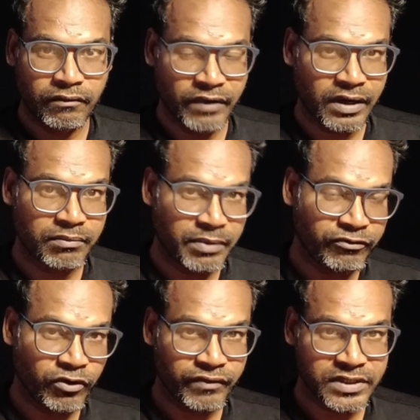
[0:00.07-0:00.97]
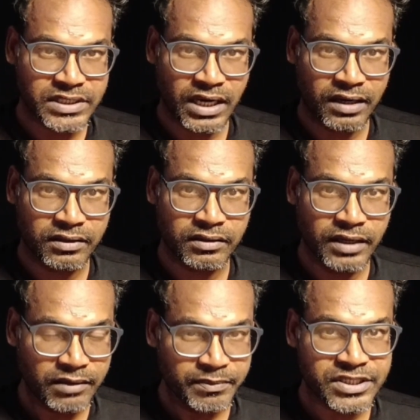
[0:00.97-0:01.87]
Well, before we start,
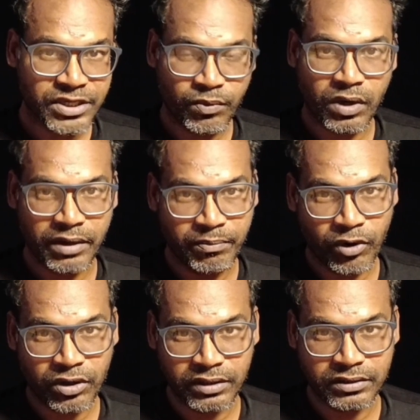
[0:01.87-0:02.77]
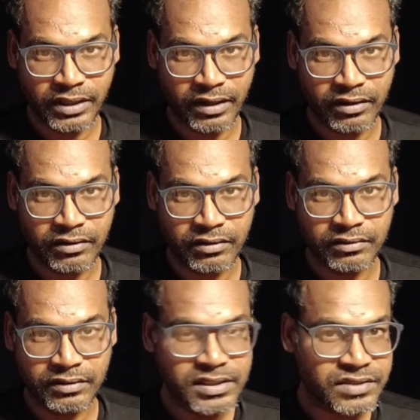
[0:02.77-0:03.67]
let me say one important thing.
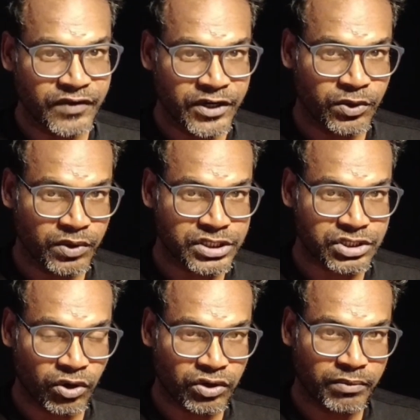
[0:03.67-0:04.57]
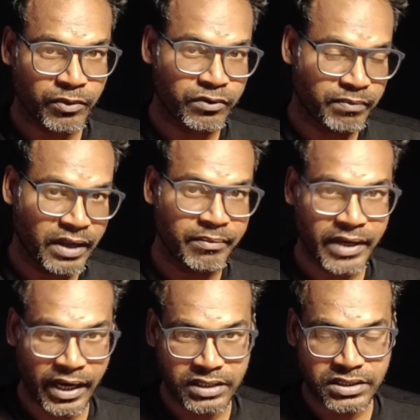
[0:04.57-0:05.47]
This video is not about
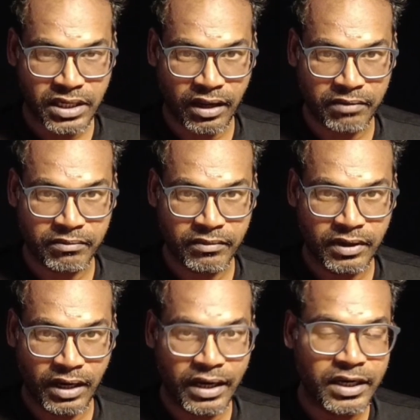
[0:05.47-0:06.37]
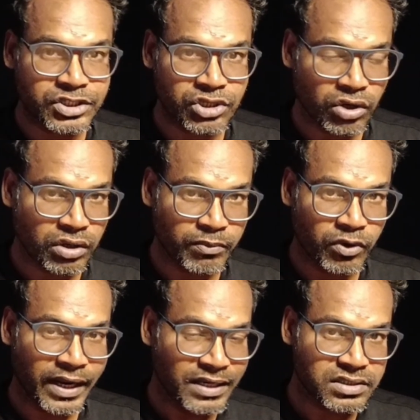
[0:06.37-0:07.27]
blaming Islam and it's not
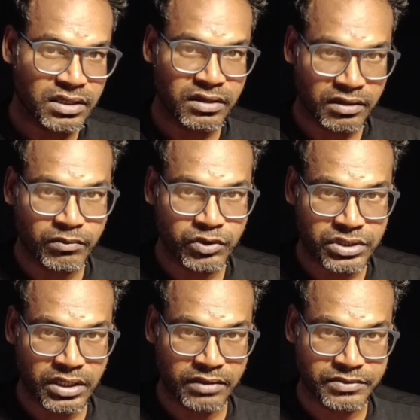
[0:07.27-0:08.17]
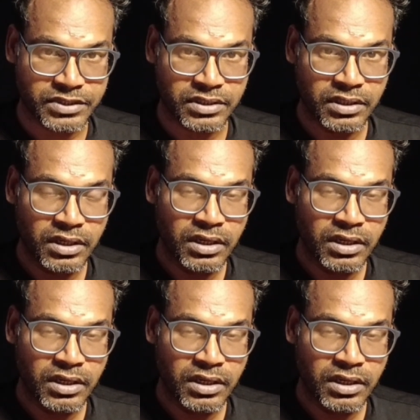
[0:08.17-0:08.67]
about insulting Muslims.